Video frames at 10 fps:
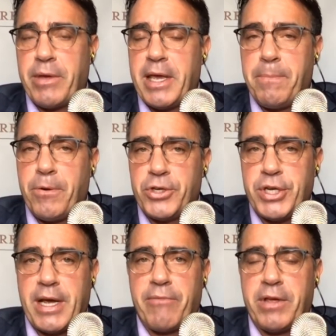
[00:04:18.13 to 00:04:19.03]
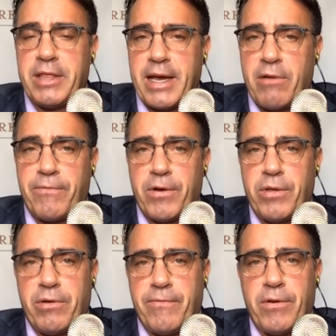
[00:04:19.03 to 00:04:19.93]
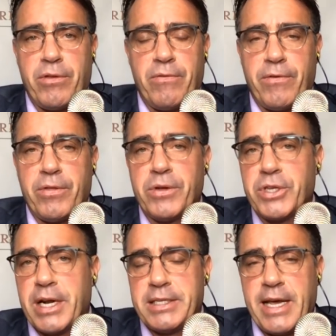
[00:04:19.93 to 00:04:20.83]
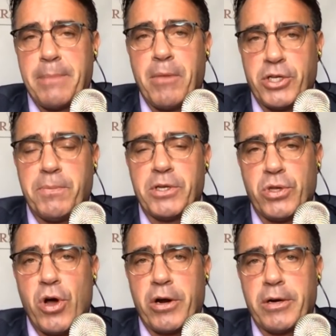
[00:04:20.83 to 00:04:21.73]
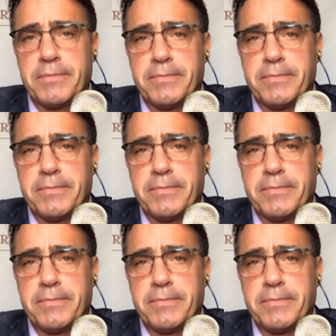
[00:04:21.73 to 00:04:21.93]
we keep pushing everything out further and further and further, it's going to take much, much longer.